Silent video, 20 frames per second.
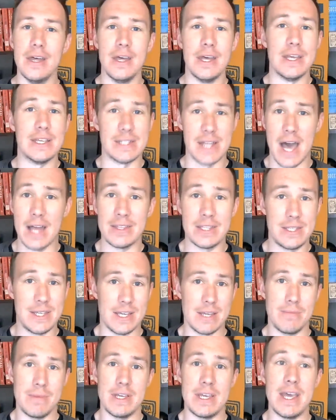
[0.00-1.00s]
He's not the
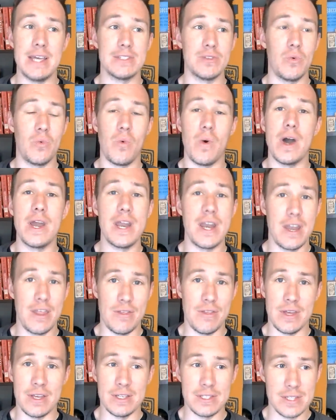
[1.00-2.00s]
second best. He hasn't won
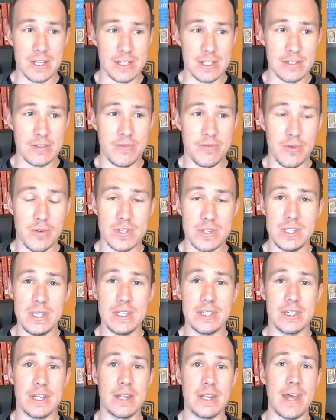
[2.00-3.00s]
anything since his first
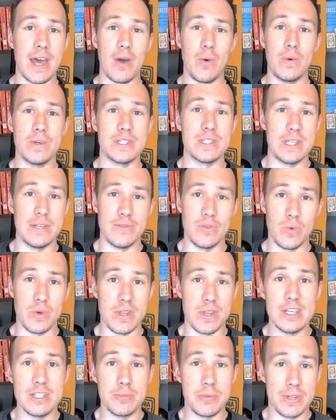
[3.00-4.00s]
season, and that wasn't even with
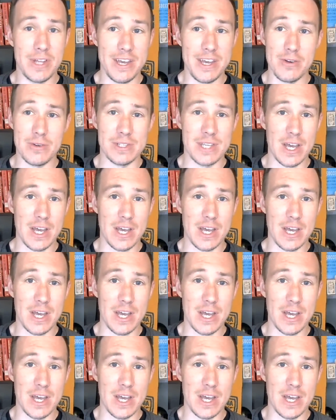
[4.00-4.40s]
his players.